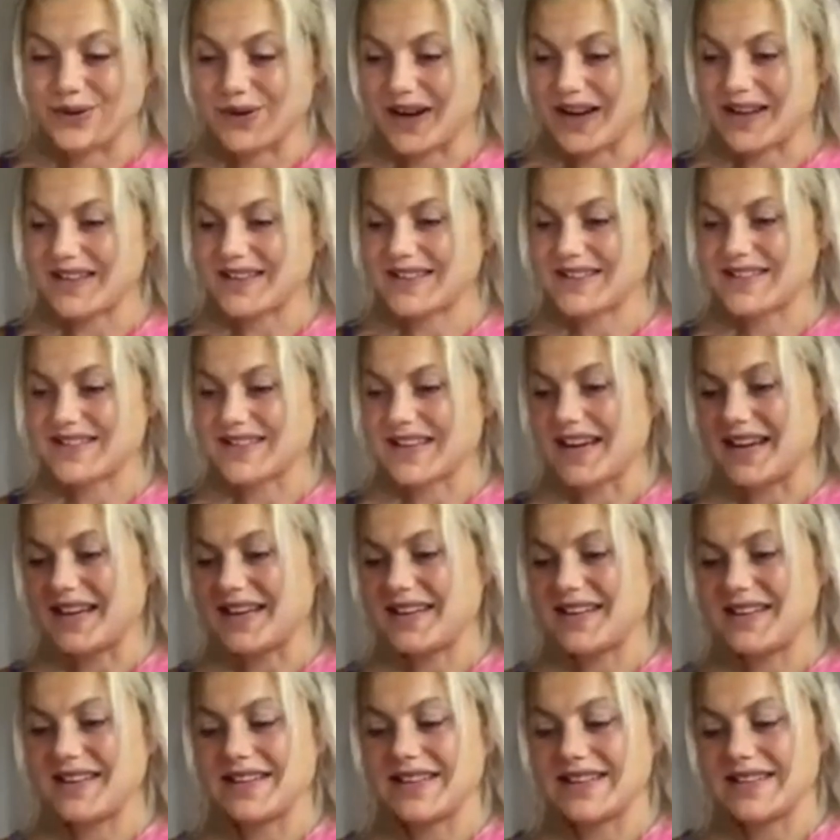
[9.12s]
I decided
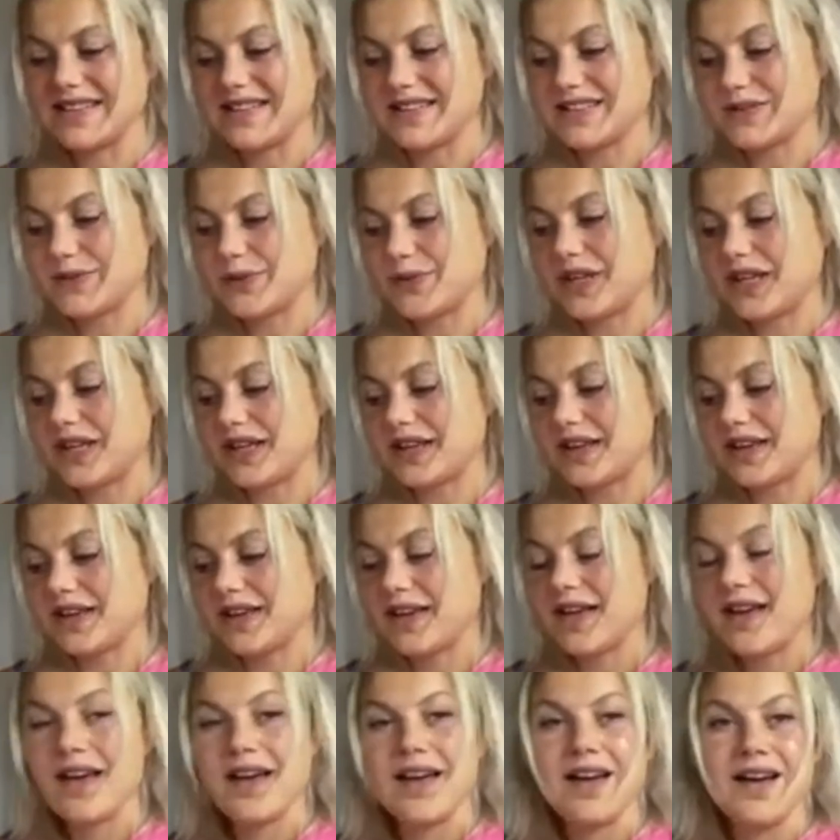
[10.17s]
that this week
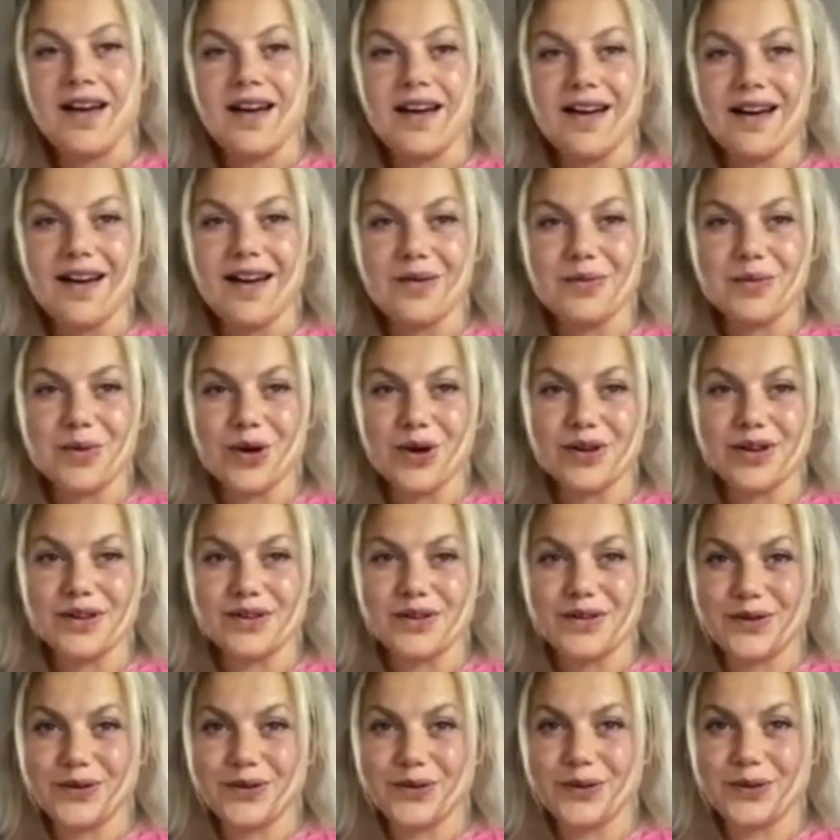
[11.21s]
I'm gonna
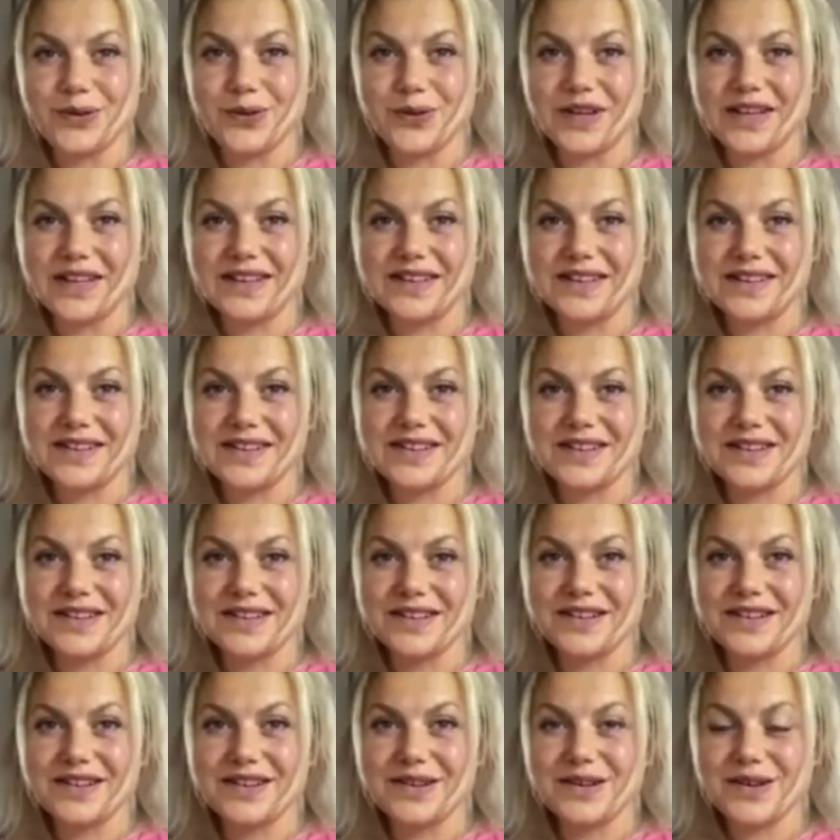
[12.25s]
do it
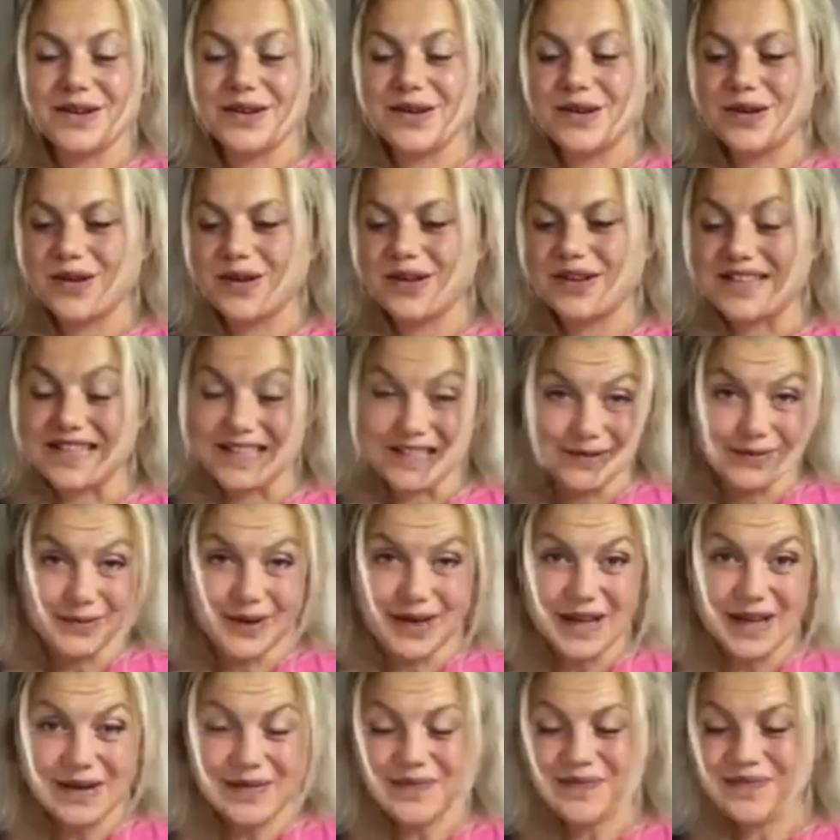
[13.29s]
this way
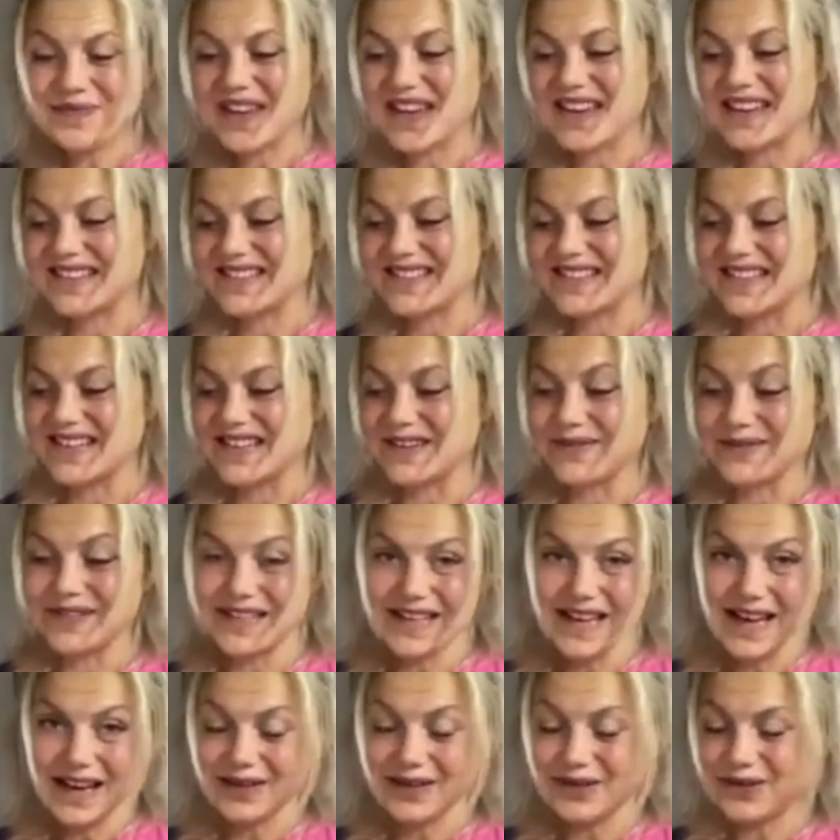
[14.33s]
instead of the
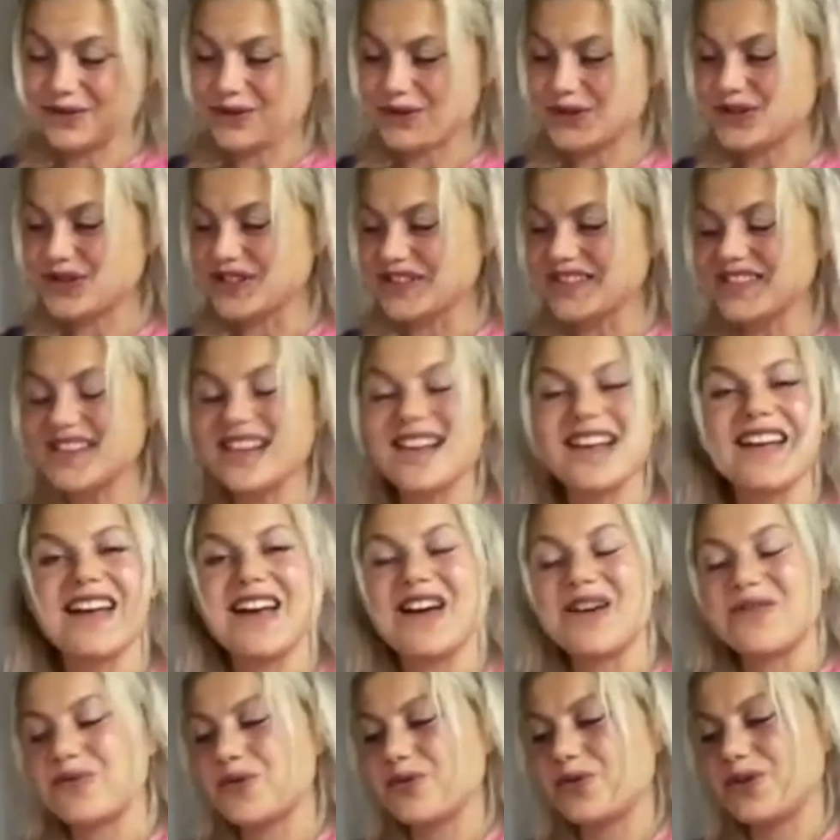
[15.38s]
live version, and we
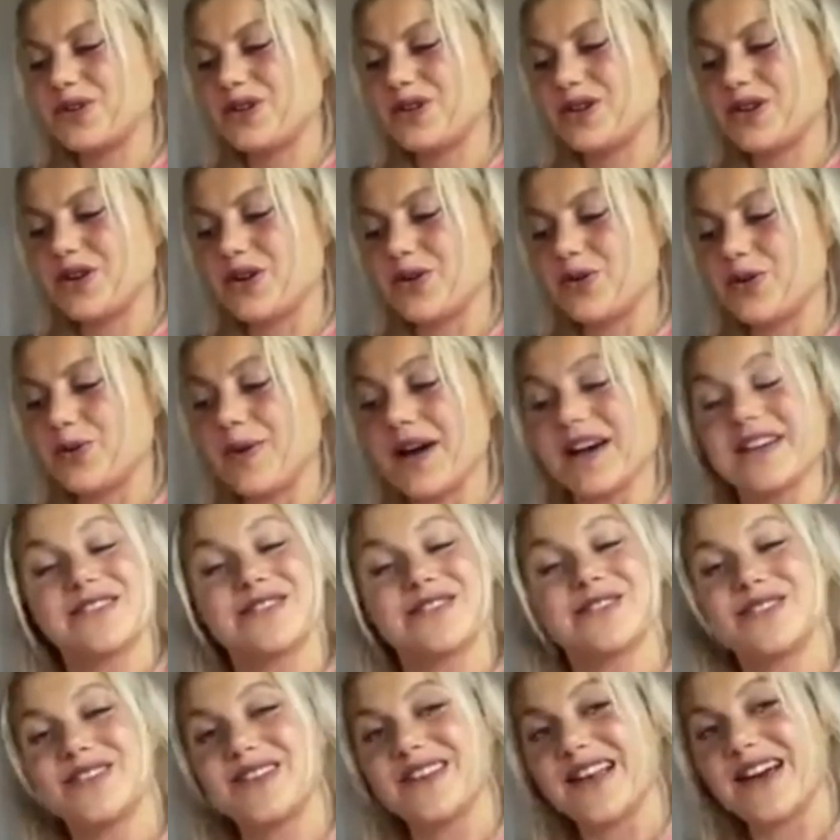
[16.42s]
will go back to the
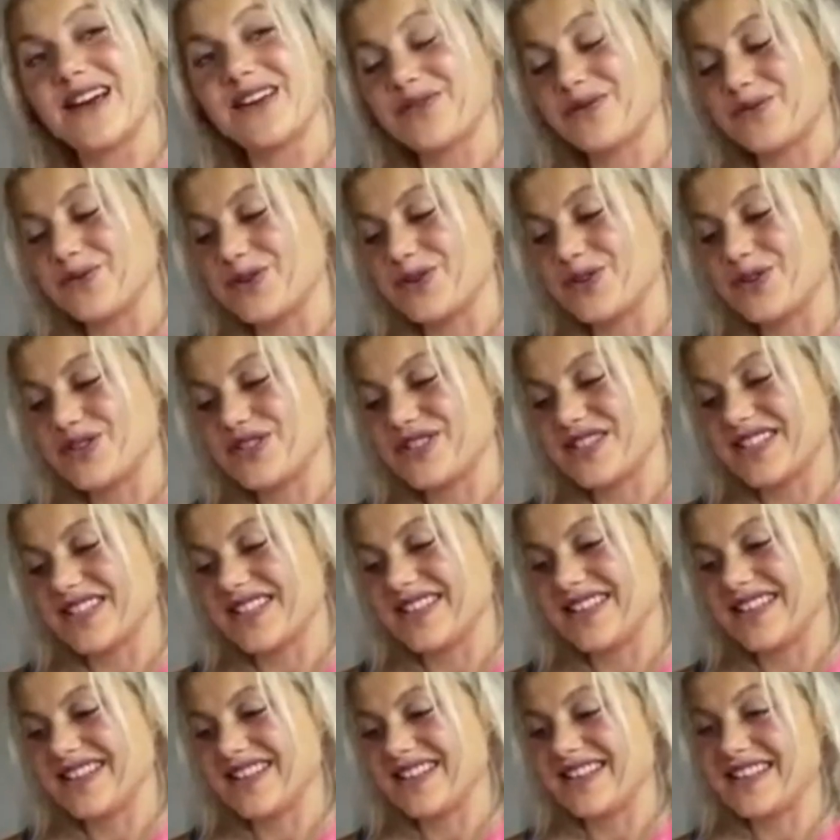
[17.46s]
live version
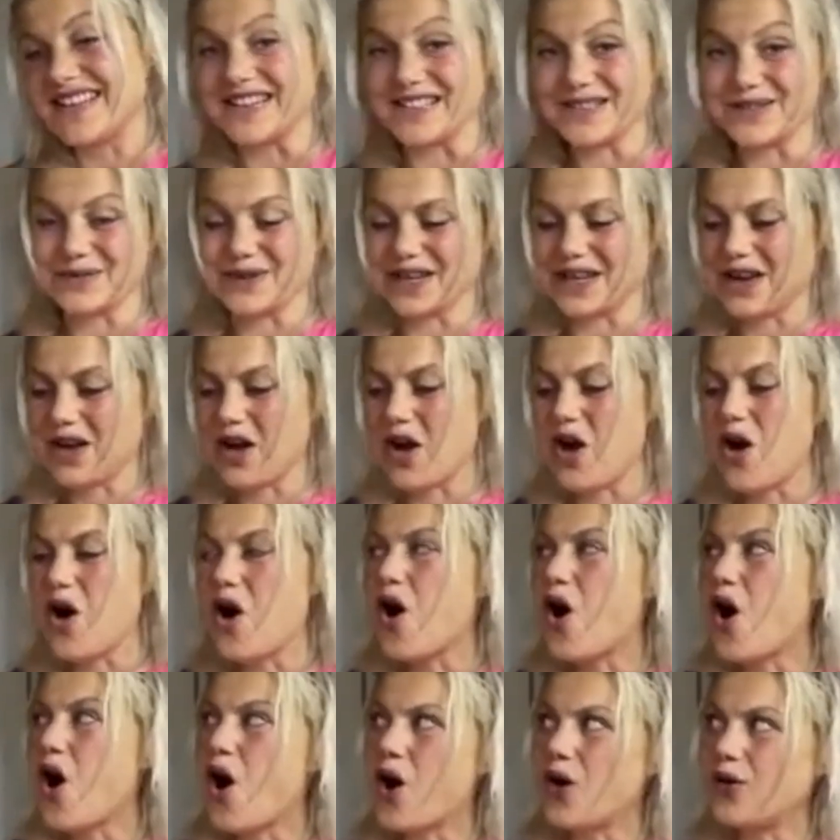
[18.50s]
next week.
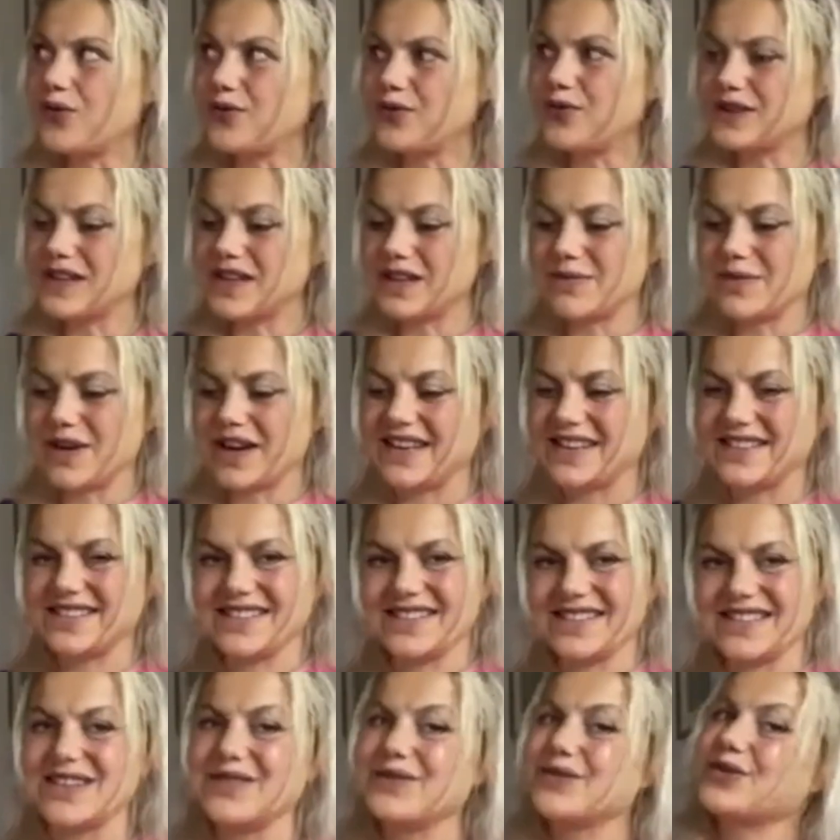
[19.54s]
Hopefully my
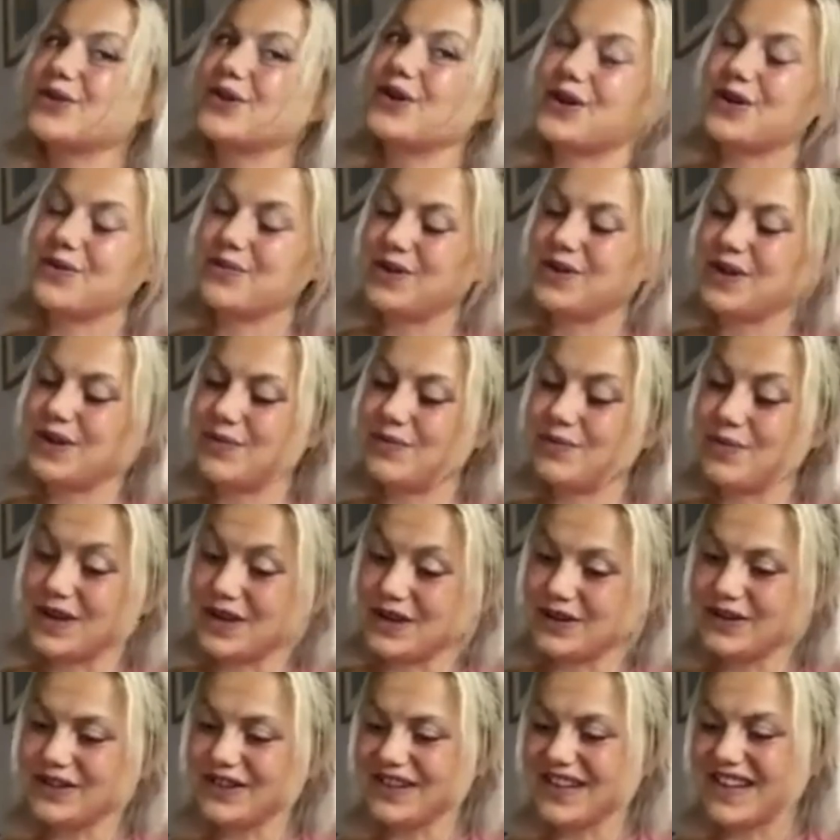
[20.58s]
internet gonna be better
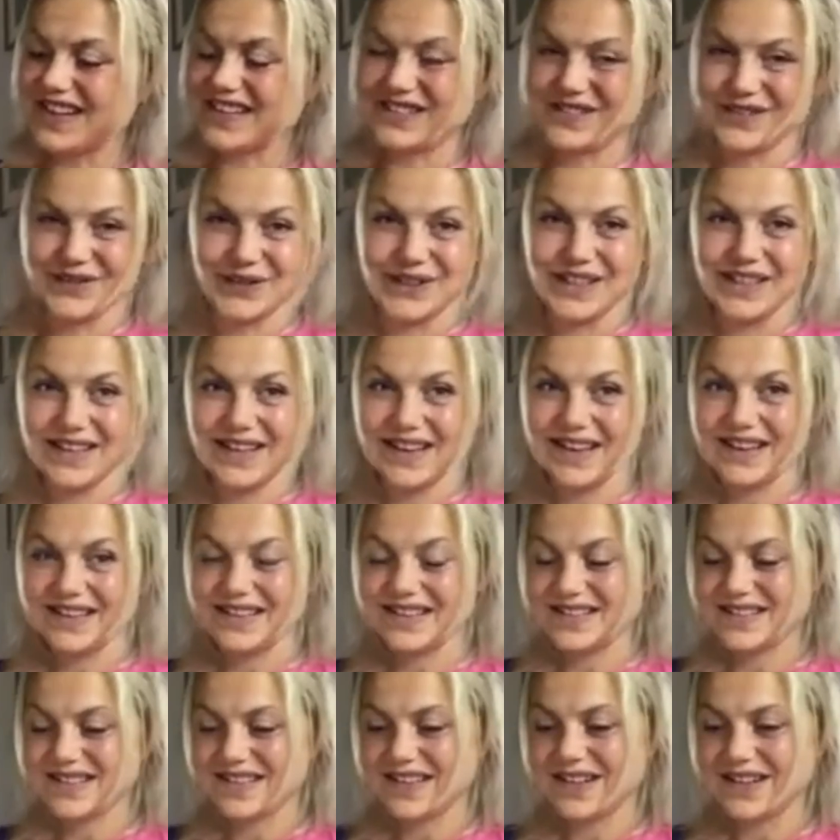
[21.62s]
as well. I just
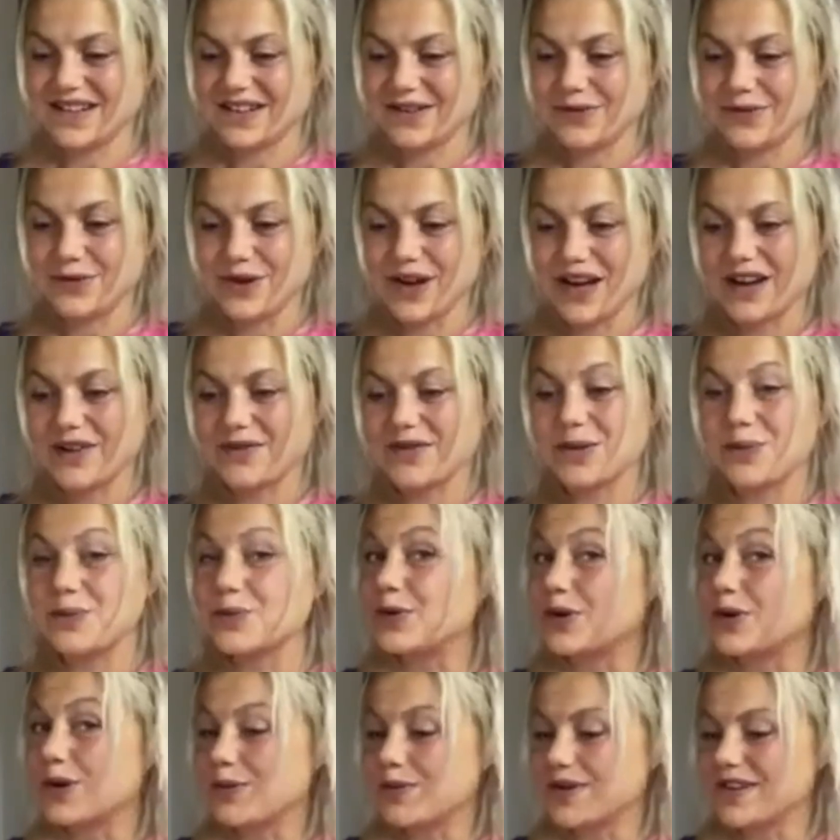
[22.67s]
arrived in
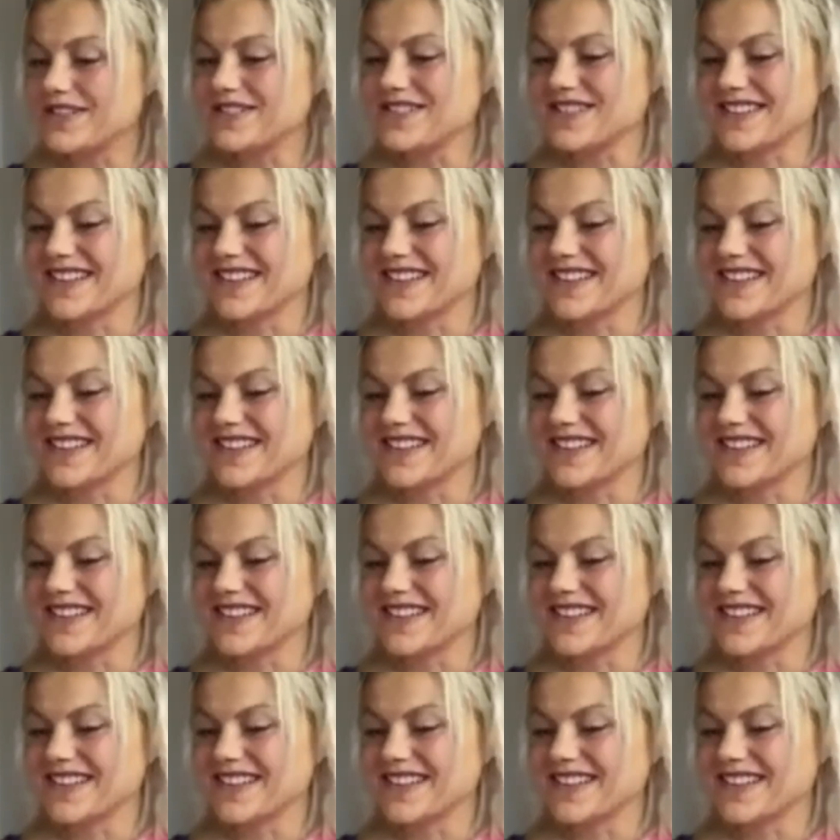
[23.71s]
Budapest.